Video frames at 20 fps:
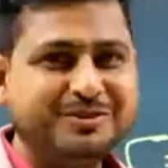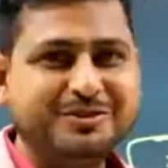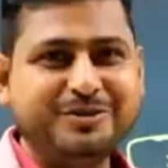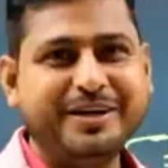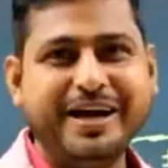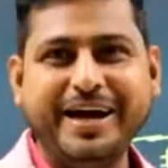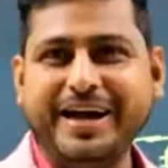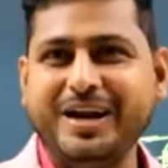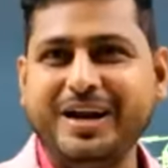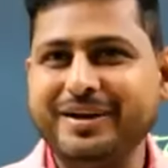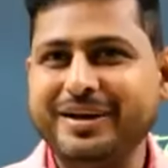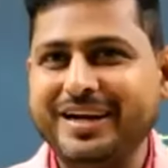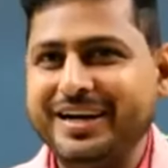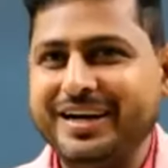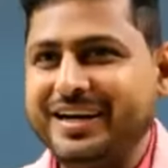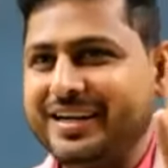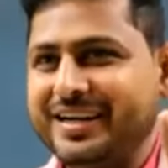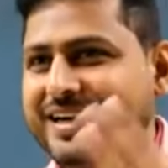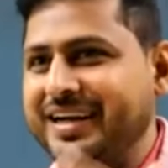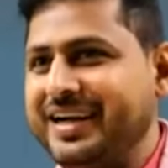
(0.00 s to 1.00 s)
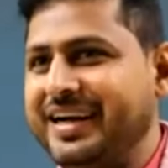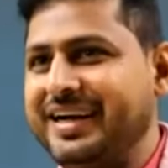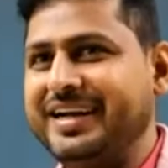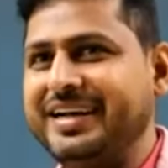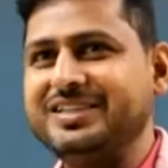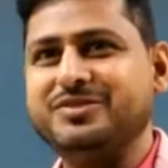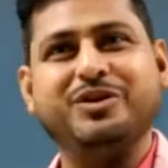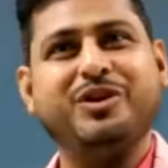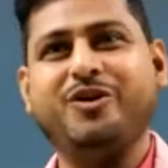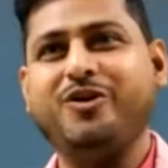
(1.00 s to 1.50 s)
Dynamic
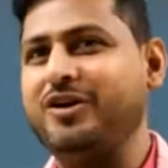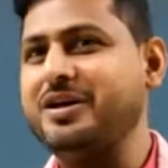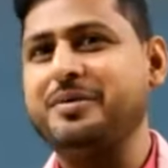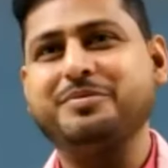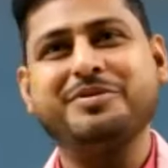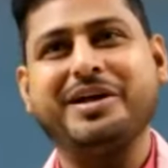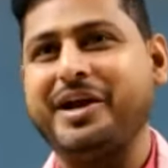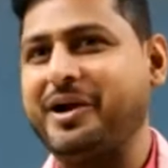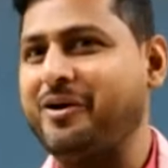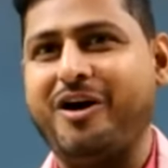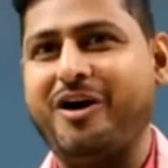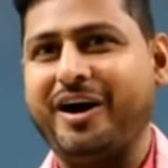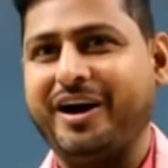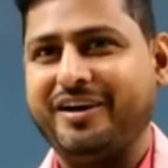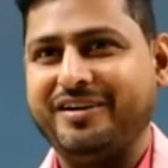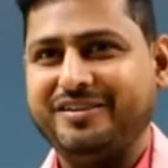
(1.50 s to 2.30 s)
address will not have the record.